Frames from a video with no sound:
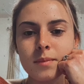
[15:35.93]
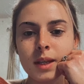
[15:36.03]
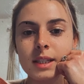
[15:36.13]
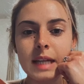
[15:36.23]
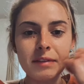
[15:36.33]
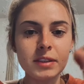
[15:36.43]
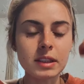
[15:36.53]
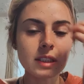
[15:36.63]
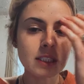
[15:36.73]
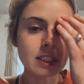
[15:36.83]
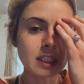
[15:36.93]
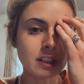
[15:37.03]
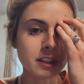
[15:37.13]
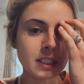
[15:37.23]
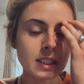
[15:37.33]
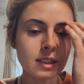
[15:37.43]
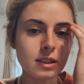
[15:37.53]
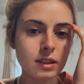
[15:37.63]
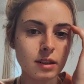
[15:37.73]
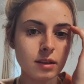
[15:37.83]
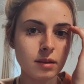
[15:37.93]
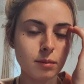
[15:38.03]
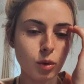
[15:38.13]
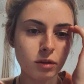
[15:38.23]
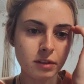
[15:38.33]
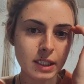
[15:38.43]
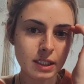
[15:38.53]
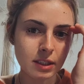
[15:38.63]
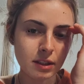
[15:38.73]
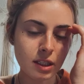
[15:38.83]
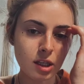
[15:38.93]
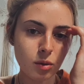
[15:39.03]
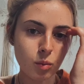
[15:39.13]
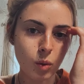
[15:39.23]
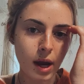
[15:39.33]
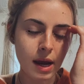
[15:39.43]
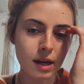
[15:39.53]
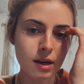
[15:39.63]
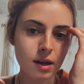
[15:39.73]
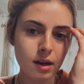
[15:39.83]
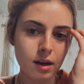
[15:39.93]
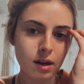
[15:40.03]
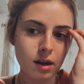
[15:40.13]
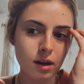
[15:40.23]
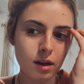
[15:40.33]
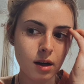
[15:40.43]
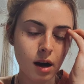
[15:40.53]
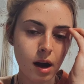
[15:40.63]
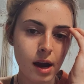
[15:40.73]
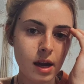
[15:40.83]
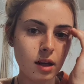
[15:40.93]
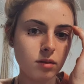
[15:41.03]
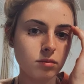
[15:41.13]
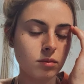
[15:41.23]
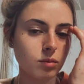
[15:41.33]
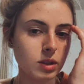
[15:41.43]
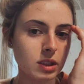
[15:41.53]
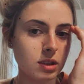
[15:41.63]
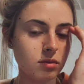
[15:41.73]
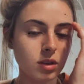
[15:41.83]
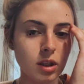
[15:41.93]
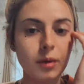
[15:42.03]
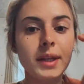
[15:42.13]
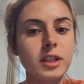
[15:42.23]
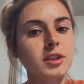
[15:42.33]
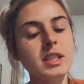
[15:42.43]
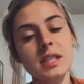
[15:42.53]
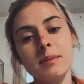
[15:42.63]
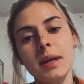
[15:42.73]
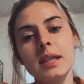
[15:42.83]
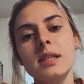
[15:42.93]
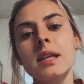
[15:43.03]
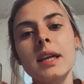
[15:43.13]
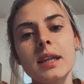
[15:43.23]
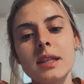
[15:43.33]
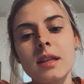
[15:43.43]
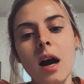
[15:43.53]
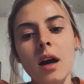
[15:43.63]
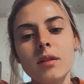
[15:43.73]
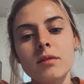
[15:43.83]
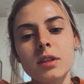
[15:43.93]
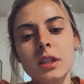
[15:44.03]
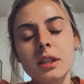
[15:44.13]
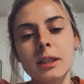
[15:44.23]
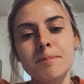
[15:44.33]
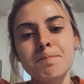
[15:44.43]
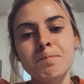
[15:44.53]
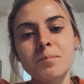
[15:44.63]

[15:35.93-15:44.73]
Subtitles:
it definitely decreased more recently when I was, increasing my intake and not really